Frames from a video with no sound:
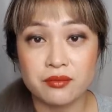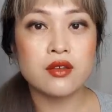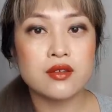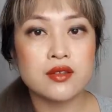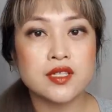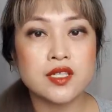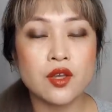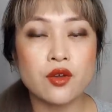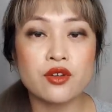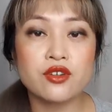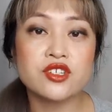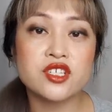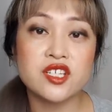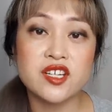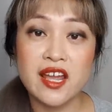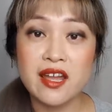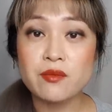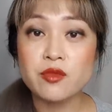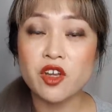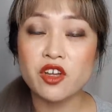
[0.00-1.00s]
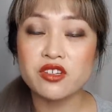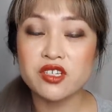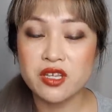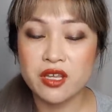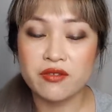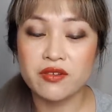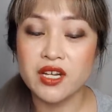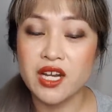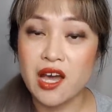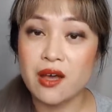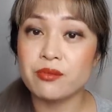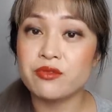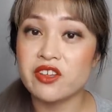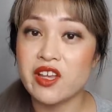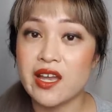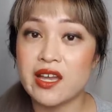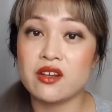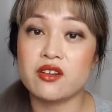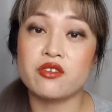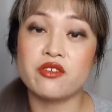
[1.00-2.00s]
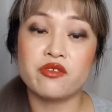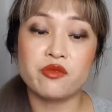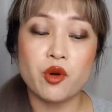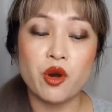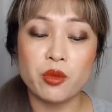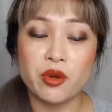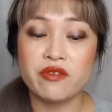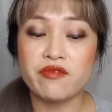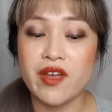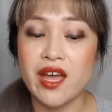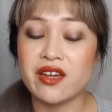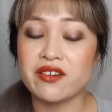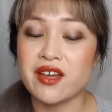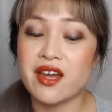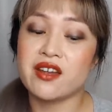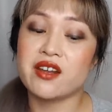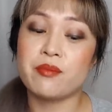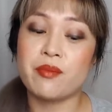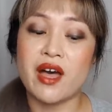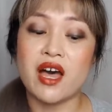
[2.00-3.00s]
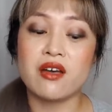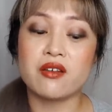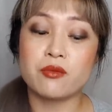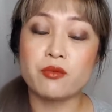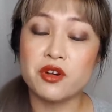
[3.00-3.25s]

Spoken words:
So today I'm going to give an update of what we found out about